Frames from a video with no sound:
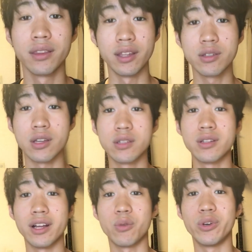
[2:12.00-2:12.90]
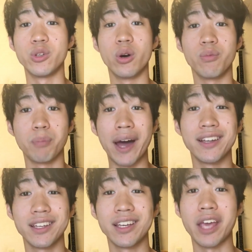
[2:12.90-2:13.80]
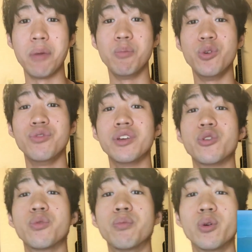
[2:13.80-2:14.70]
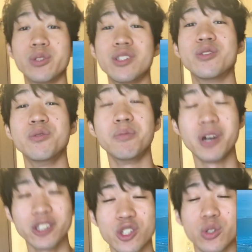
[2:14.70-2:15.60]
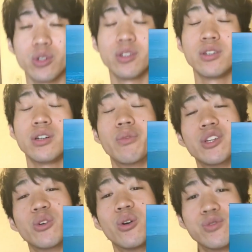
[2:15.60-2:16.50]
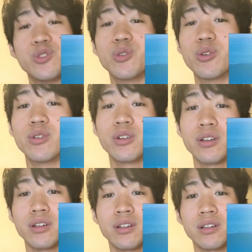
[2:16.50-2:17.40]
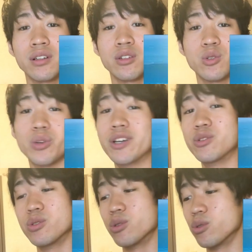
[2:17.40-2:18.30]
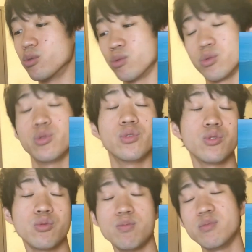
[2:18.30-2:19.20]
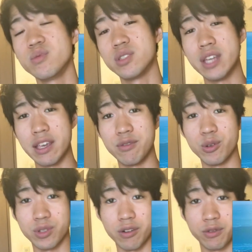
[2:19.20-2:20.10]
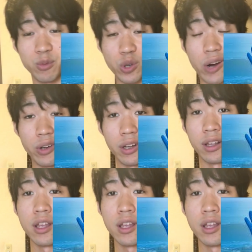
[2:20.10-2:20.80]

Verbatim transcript: This is like when you're panicking and moving your body too much when you're offshore, trying to save yourself from drowning.